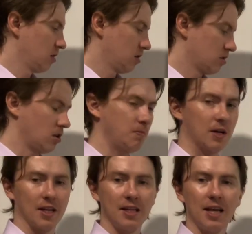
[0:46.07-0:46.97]

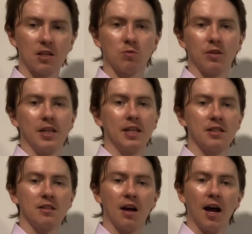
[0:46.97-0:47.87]
Super. Next one
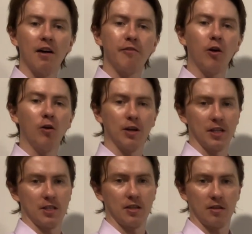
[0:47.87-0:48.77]
is
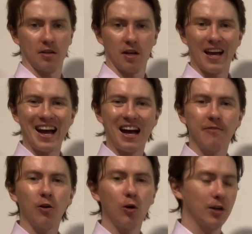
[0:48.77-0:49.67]
avoid.
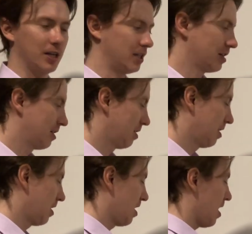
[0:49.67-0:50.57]
Avoid.
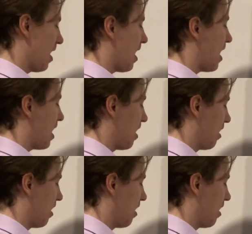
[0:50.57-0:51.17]
Avoid.